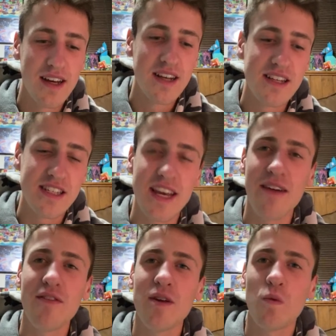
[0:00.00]

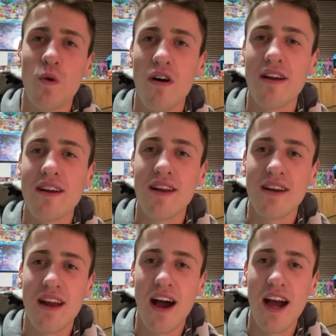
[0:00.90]

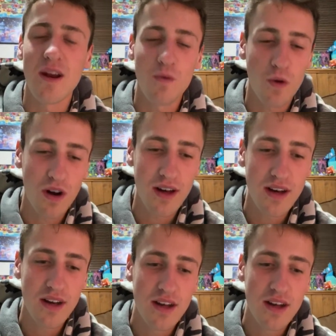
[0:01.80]
7191